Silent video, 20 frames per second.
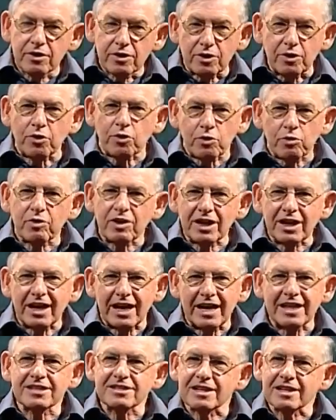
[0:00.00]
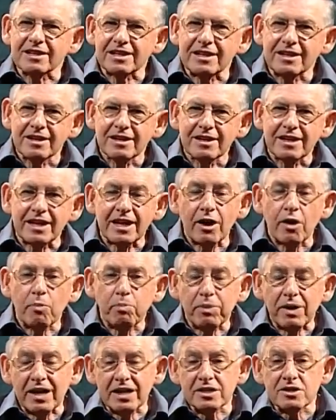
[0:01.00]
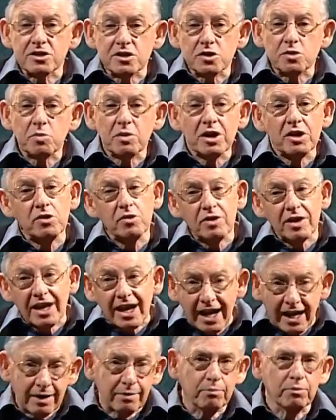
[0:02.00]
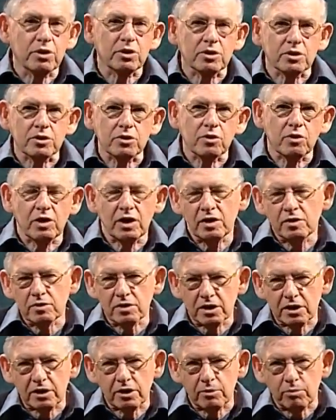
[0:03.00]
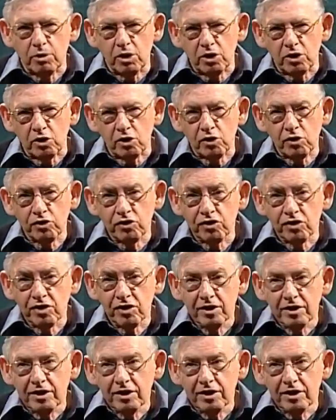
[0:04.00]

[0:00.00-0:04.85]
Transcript: you'll realize that there are places where you can build your own little models,